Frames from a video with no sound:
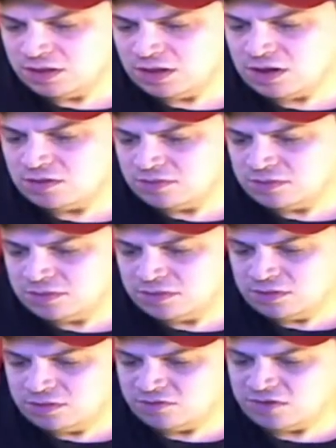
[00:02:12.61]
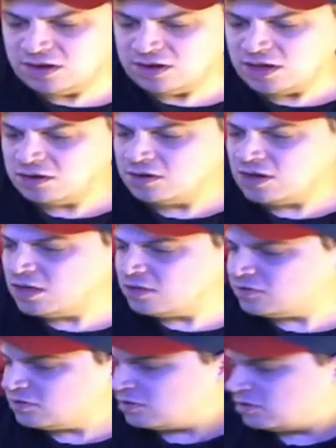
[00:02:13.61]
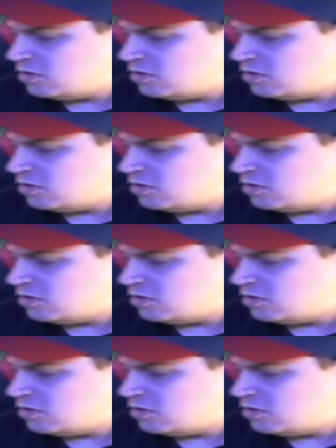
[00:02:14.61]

you know, sitting at your desk.